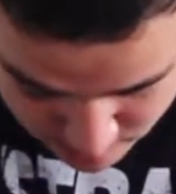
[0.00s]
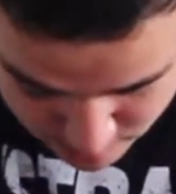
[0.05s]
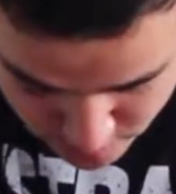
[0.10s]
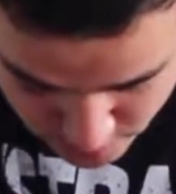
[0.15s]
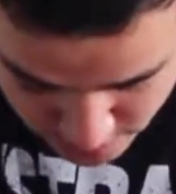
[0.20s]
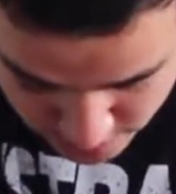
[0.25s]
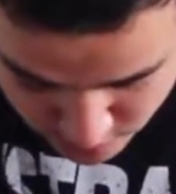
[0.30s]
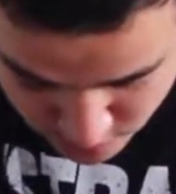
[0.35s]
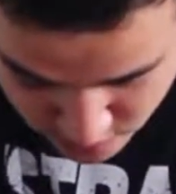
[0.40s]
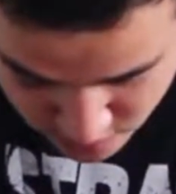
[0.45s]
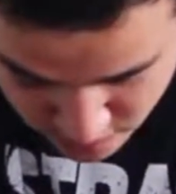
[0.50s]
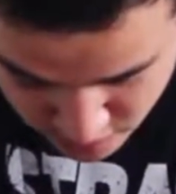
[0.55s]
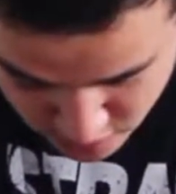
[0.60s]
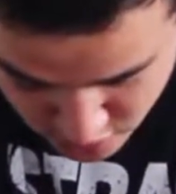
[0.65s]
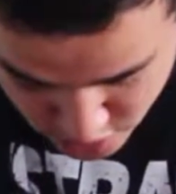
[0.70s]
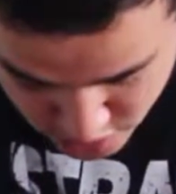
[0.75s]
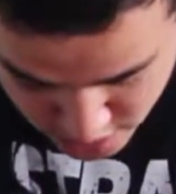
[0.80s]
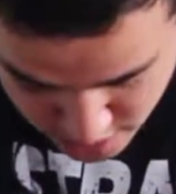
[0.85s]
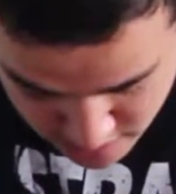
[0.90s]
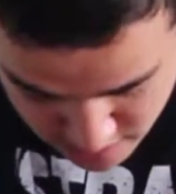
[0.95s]
the mic with the
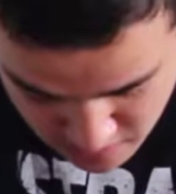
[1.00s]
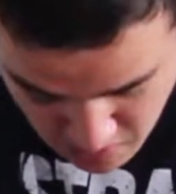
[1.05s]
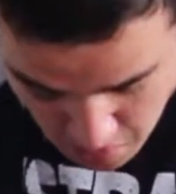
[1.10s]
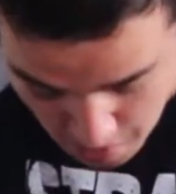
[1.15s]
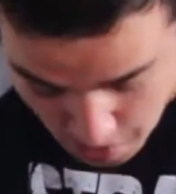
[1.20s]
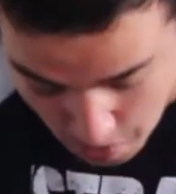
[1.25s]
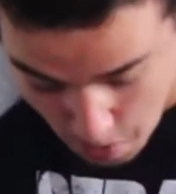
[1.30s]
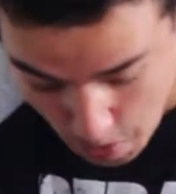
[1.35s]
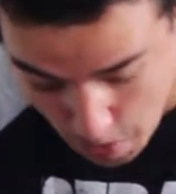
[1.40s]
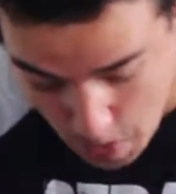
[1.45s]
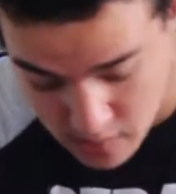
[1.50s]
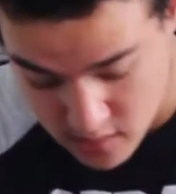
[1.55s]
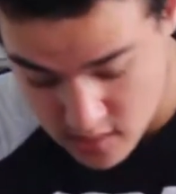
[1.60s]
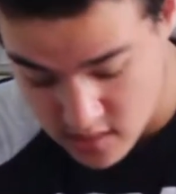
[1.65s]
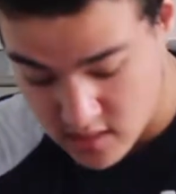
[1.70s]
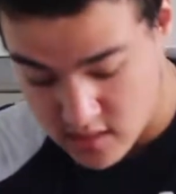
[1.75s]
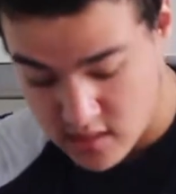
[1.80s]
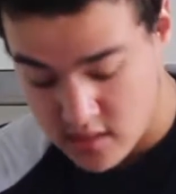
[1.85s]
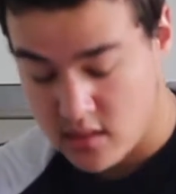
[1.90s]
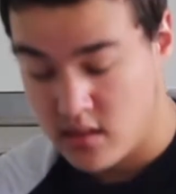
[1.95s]
tree.
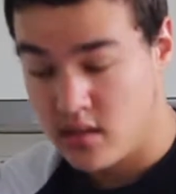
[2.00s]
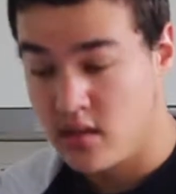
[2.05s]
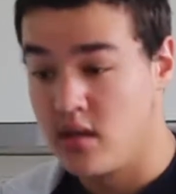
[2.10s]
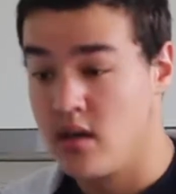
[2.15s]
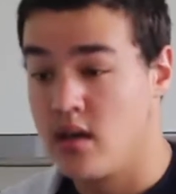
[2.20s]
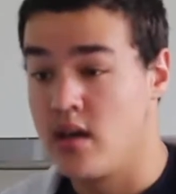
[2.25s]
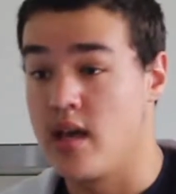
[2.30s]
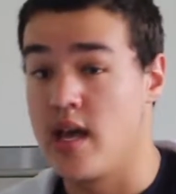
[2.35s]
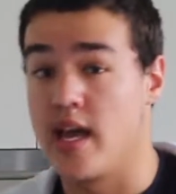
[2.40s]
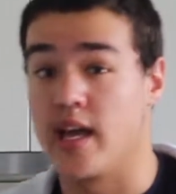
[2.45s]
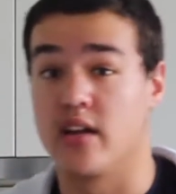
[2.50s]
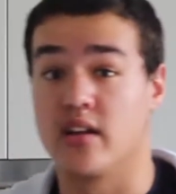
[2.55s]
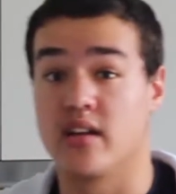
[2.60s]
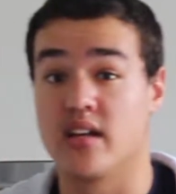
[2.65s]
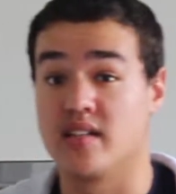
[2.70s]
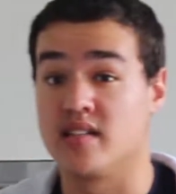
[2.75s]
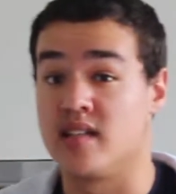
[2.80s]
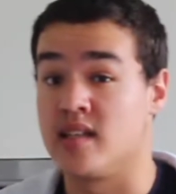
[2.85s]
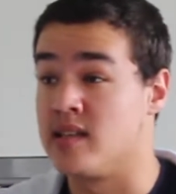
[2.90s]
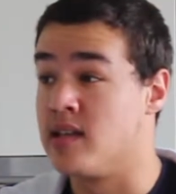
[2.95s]
Hang on, I
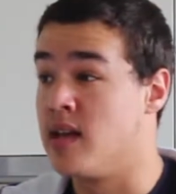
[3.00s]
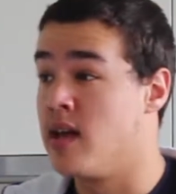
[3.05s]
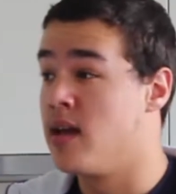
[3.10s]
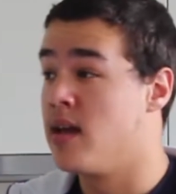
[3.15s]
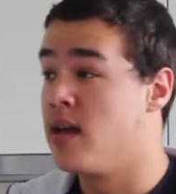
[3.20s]
gotta sneeze.